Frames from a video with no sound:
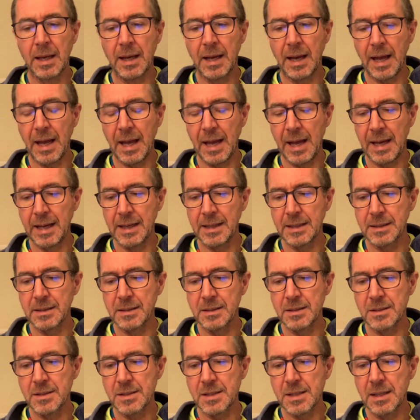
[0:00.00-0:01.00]

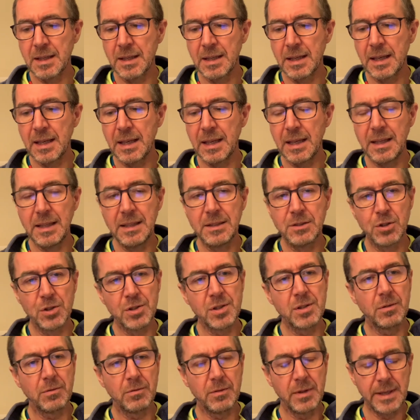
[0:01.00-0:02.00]
And it
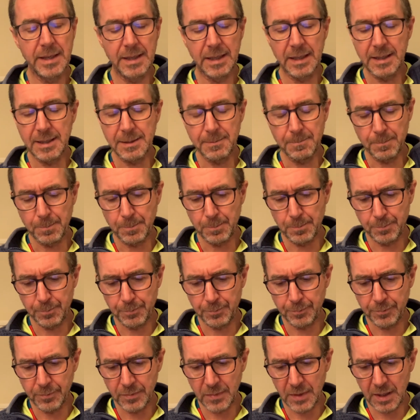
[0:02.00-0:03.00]
doesn't really.
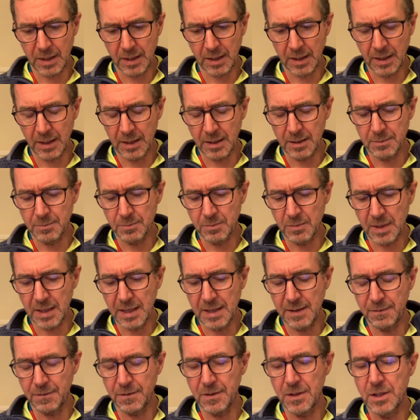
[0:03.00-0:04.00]

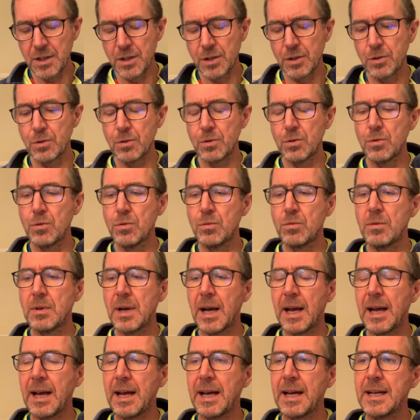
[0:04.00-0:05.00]
If you
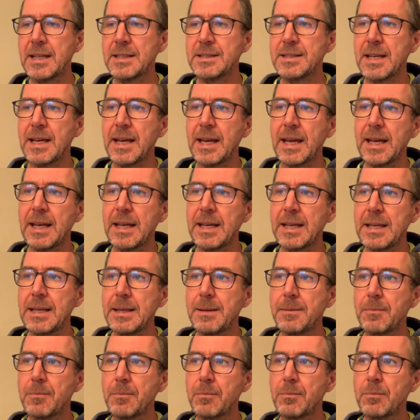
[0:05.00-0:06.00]
had
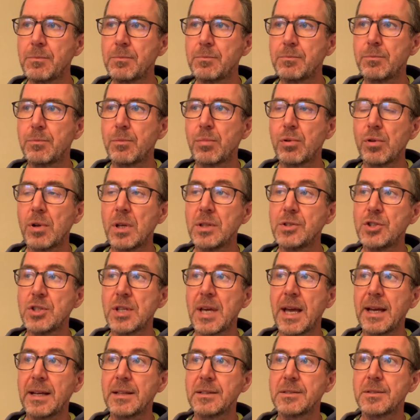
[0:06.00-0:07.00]
a
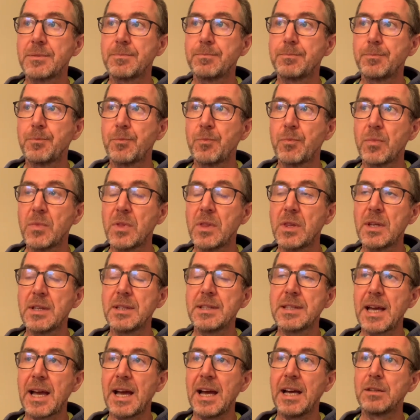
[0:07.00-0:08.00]
project
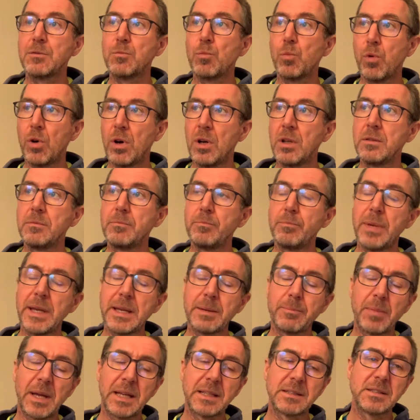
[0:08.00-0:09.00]
that had one
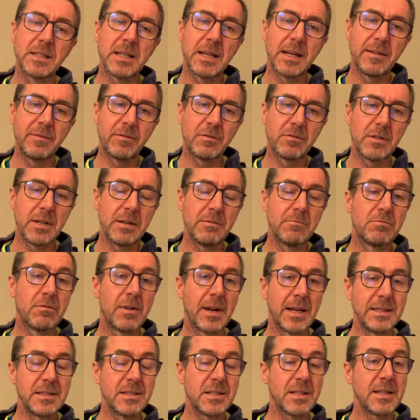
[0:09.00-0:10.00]
big bang delivery
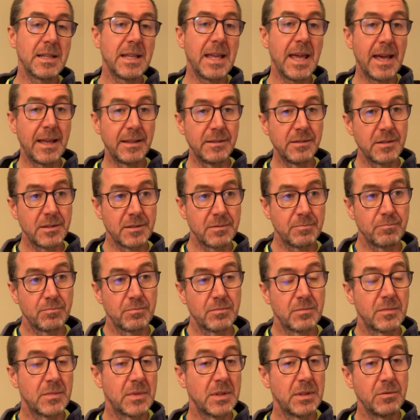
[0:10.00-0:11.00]
right at the end,
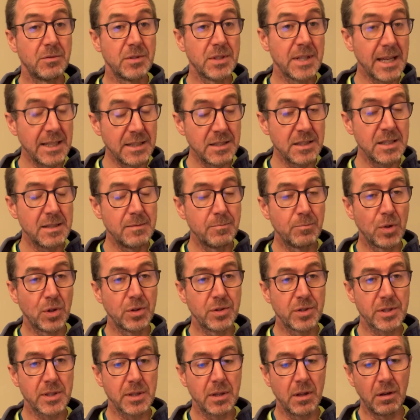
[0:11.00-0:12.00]
and it was 18
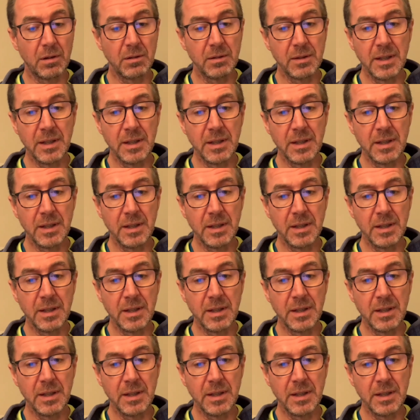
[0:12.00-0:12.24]
months long,